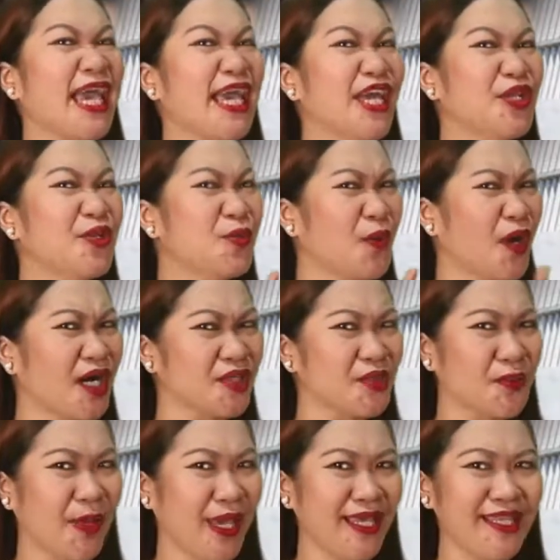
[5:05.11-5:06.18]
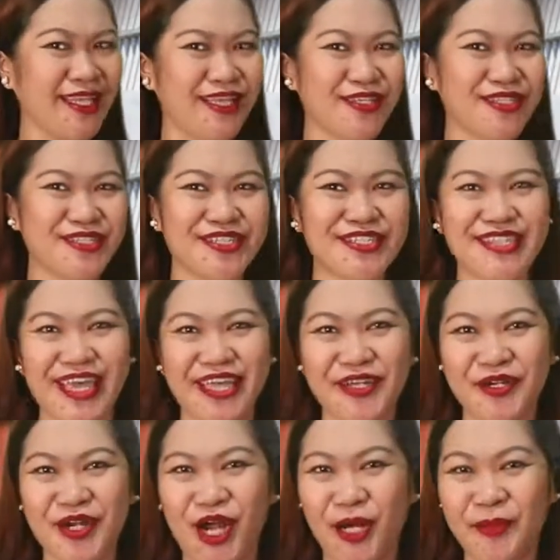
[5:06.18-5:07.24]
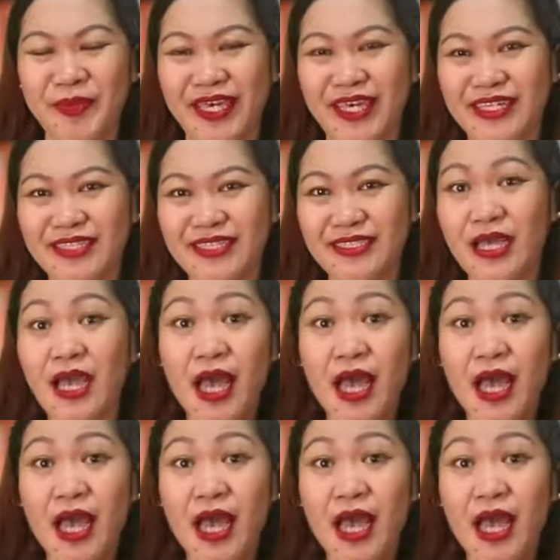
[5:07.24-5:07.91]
In what way did you sustain your hobby?